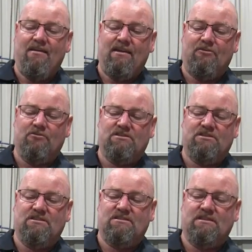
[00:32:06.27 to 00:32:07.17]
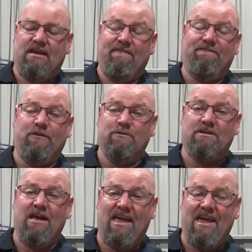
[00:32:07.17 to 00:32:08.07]
It looks just, and it feels
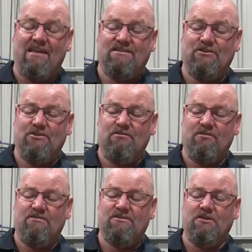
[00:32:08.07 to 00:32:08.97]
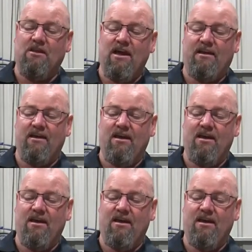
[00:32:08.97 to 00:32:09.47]
like hair too. Sort of like,